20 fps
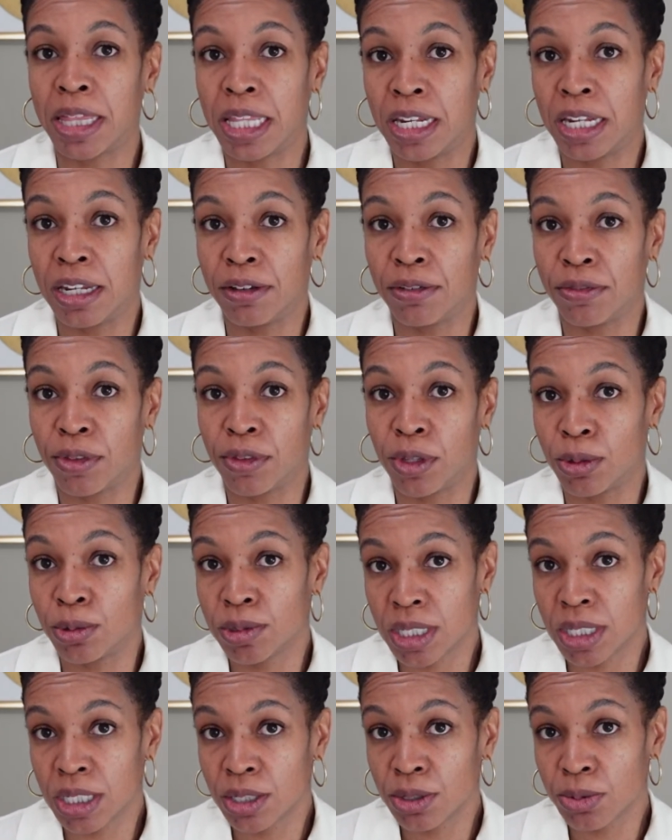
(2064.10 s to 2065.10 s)
And then if
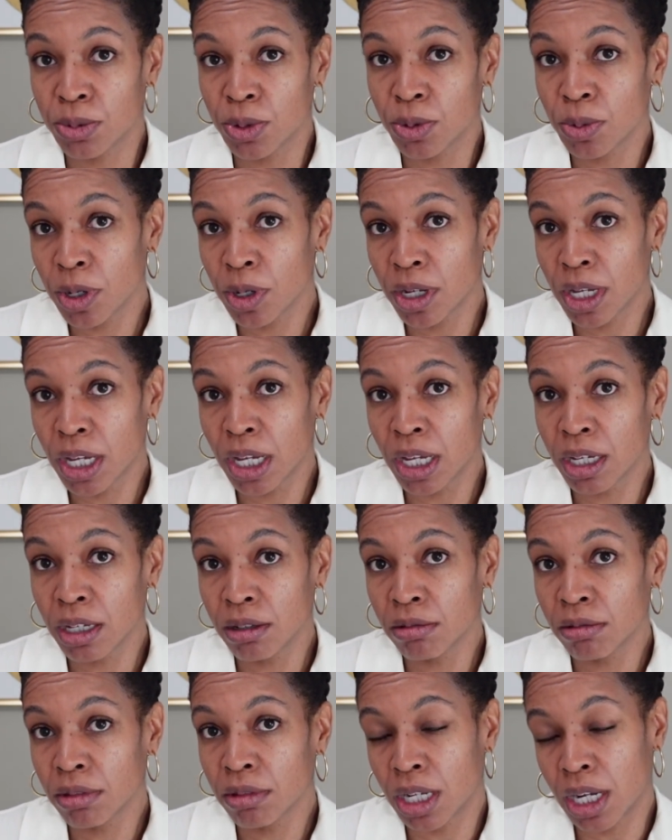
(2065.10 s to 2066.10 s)
those things weren't
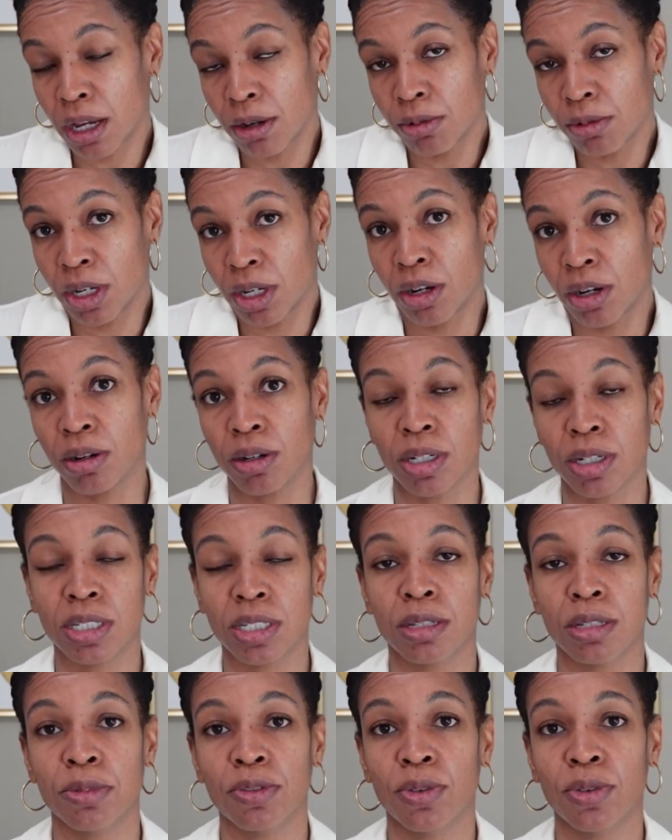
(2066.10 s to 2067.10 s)
working, then I would
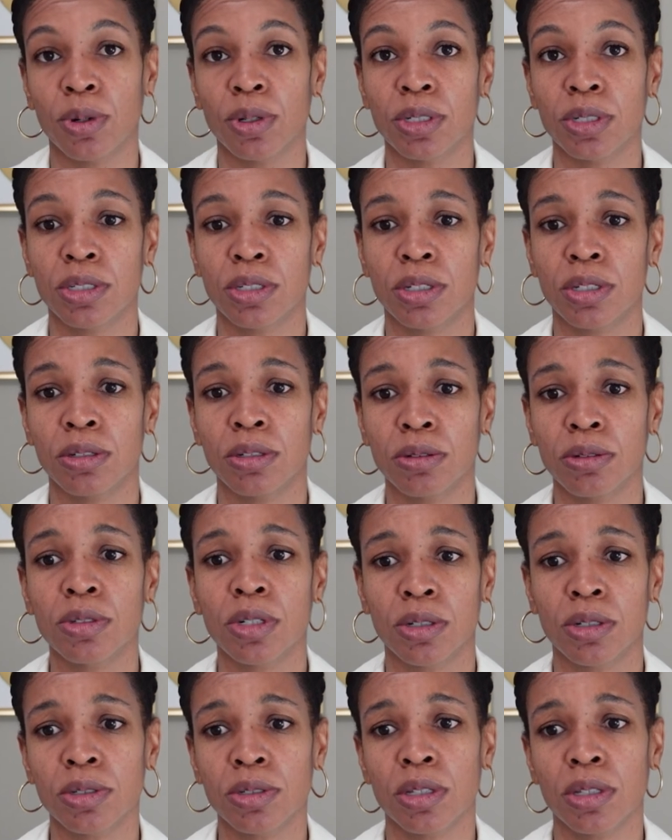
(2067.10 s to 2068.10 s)
encourage them, of course, to
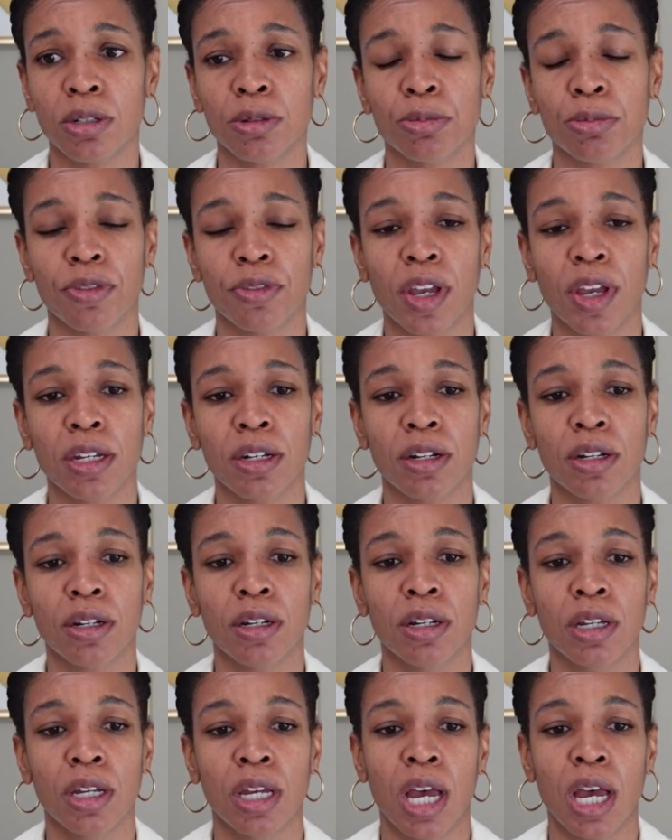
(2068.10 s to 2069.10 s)
turn to their
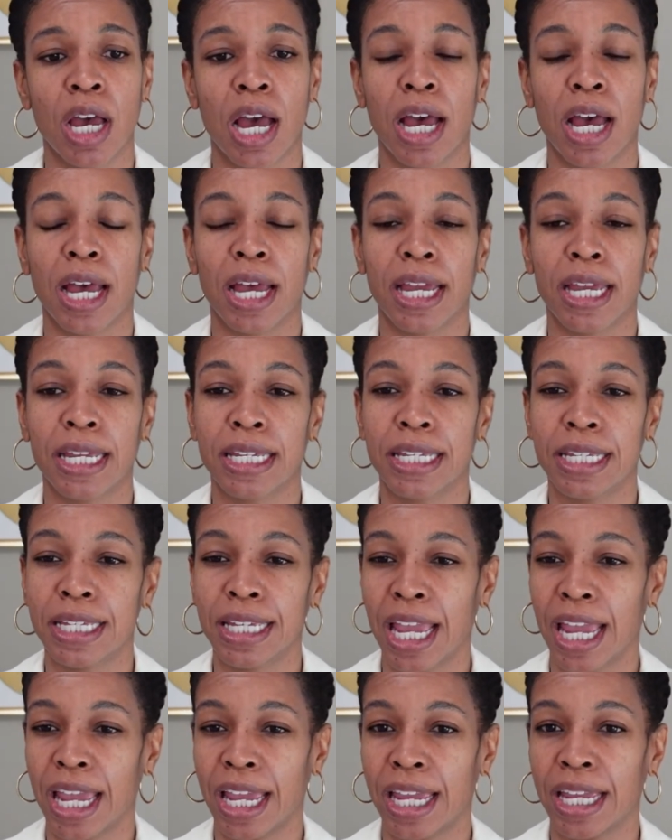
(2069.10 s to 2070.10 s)
provider. I
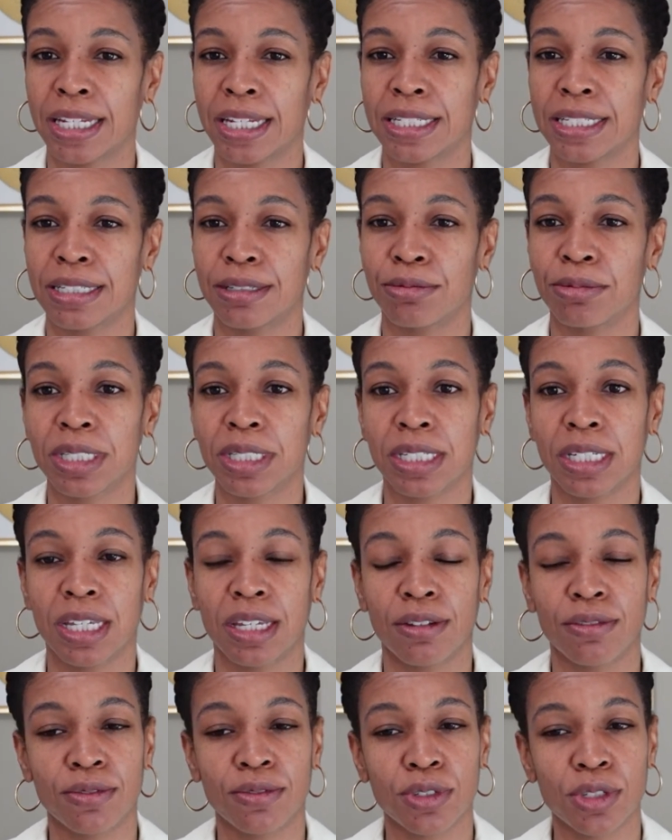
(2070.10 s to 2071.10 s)
can't really
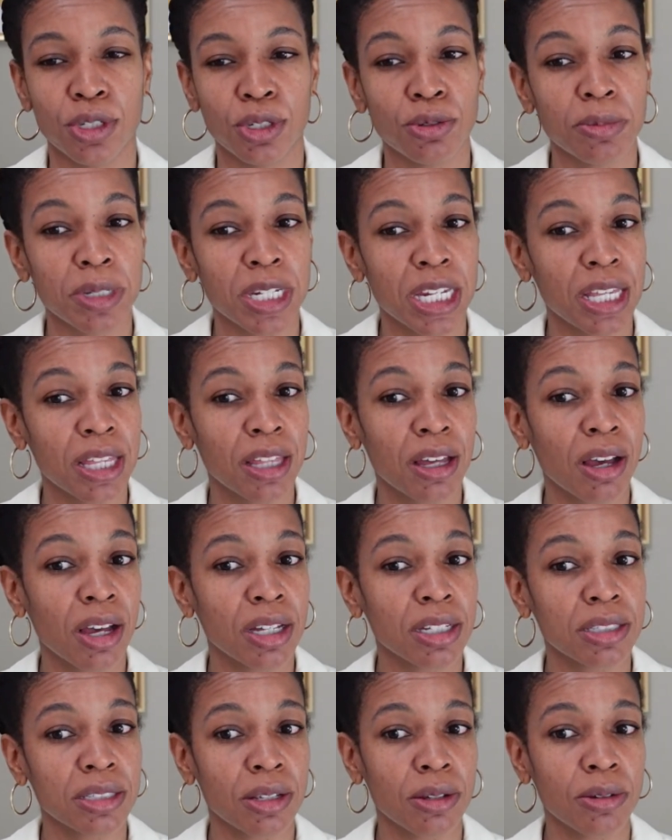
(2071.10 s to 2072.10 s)
give too many
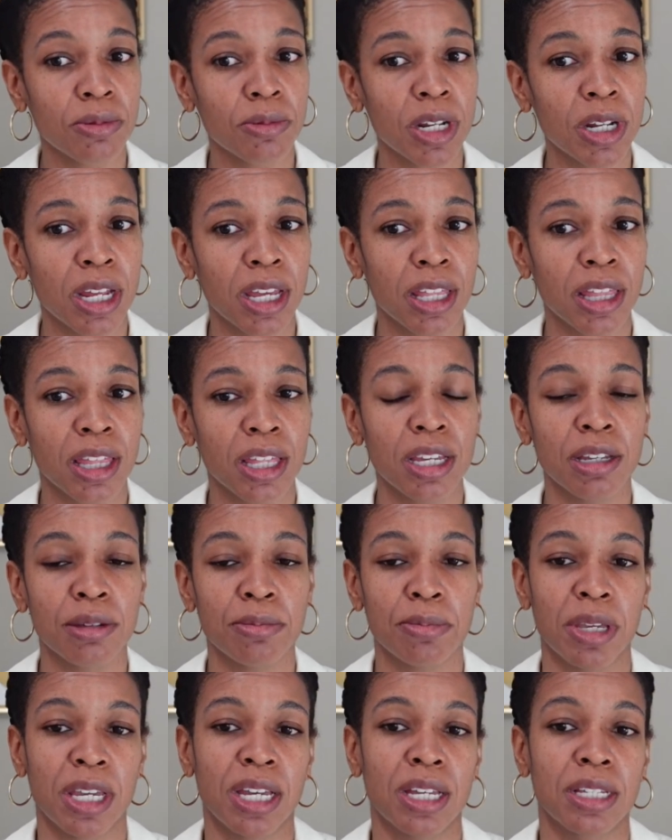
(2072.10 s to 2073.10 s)
thoughts on what I
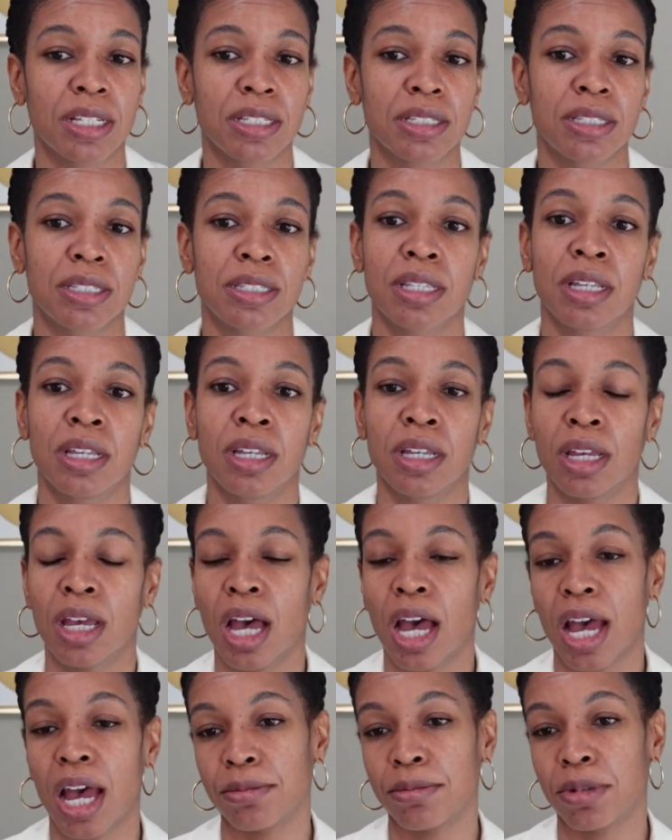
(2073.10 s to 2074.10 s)
think because
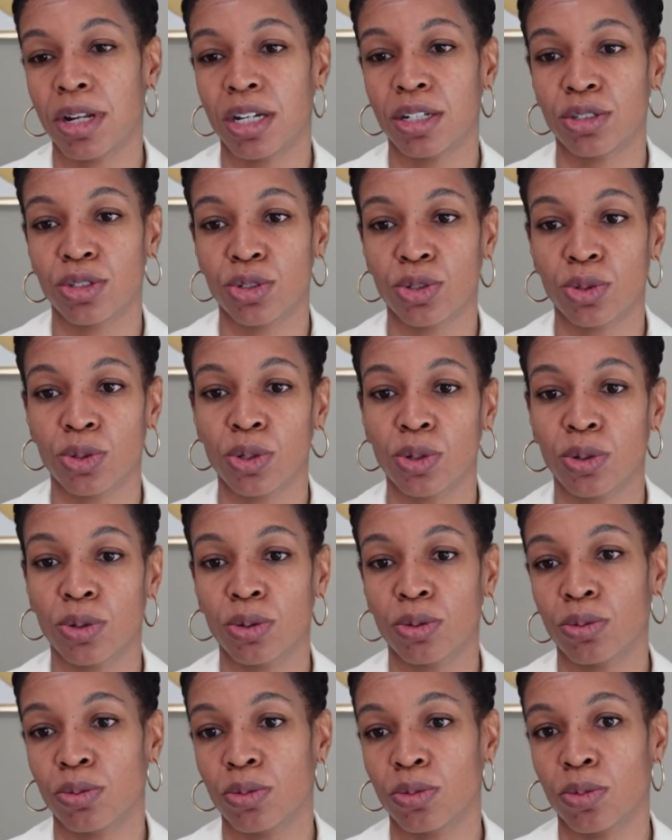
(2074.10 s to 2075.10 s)
I'm not
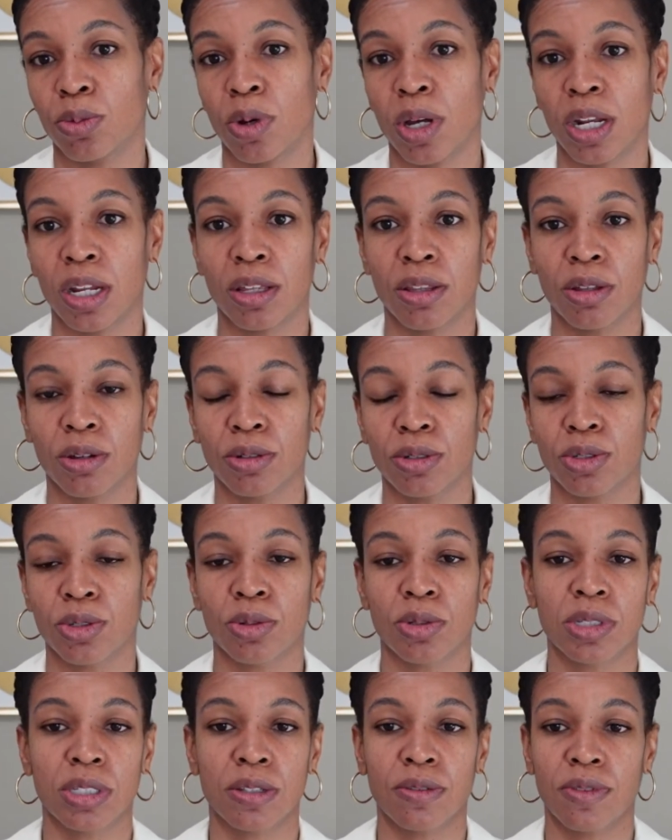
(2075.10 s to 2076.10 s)
sure what other
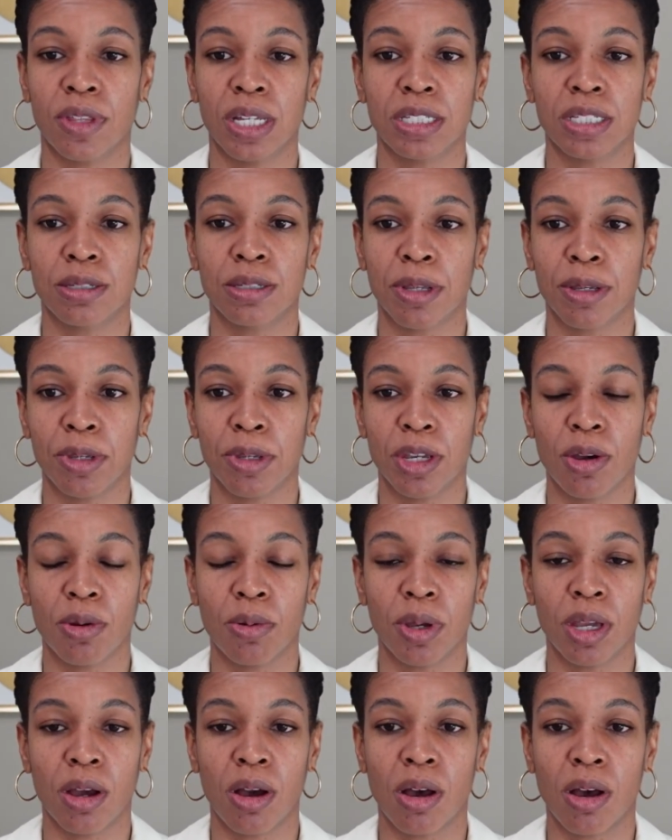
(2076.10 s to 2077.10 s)
sorts of things may be
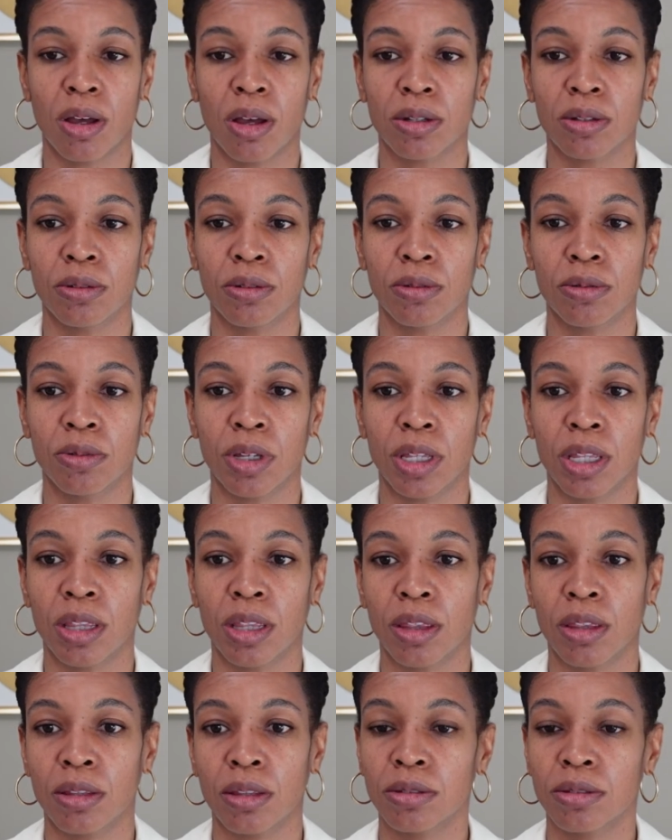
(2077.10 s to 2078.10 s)
going on
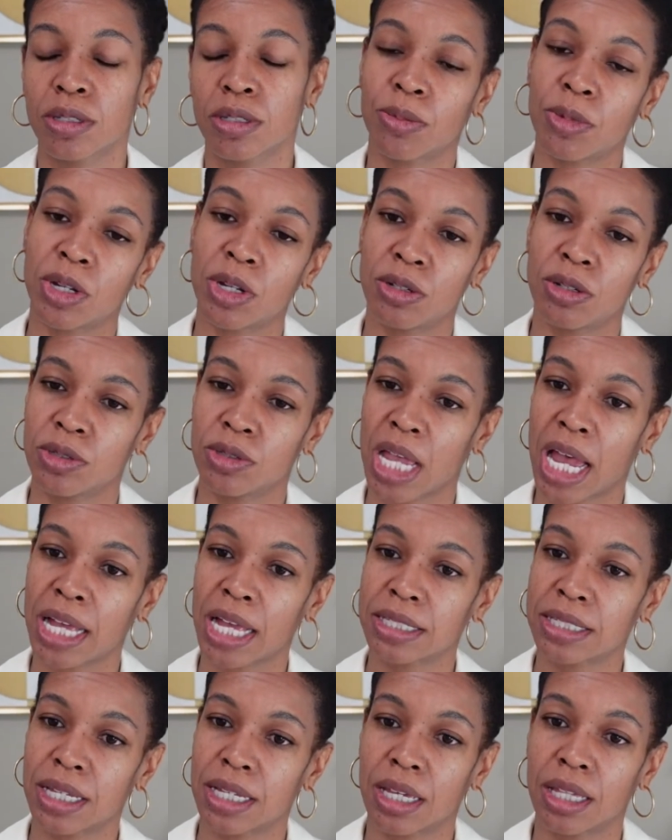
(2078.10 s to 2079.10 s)
with someone who's
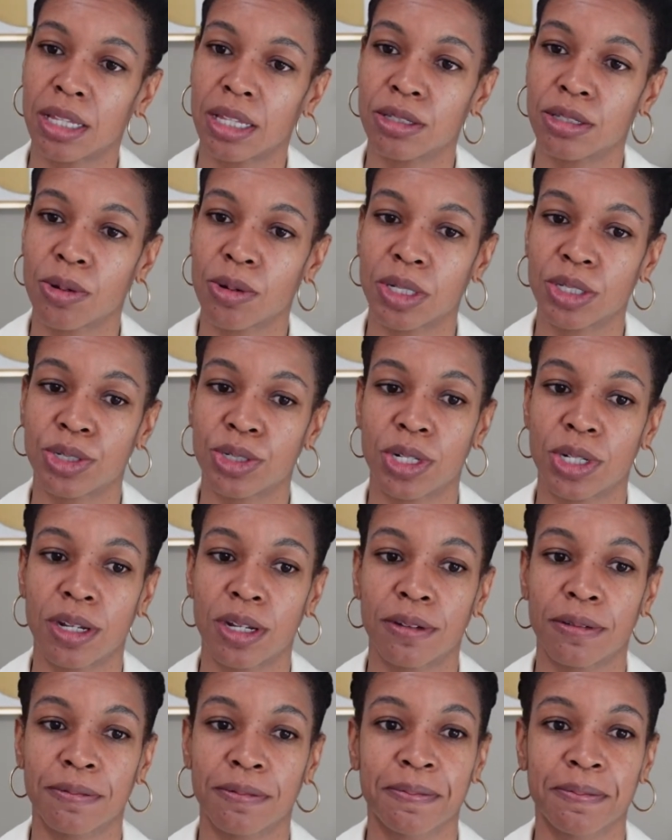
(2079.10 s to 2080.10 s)
asking this
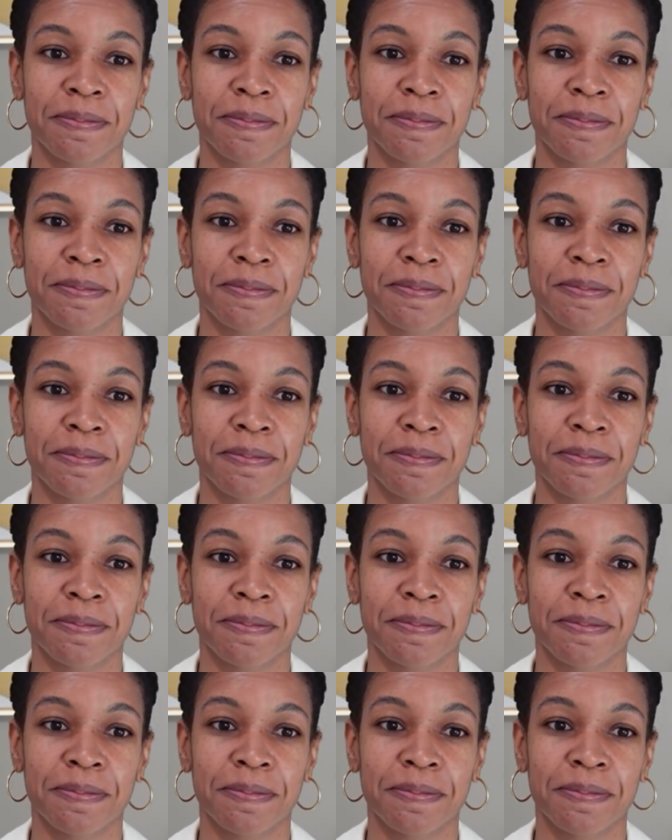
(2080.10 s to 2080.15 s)
question.